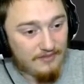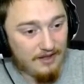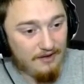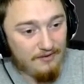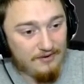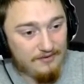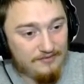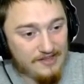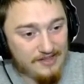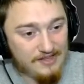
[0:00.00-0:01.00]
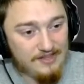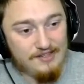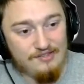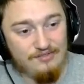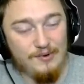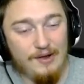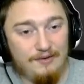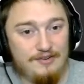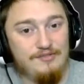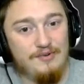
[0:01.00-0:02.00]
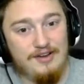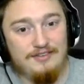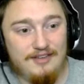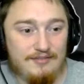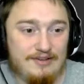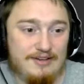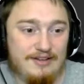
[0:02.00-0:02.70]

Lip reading: out of E327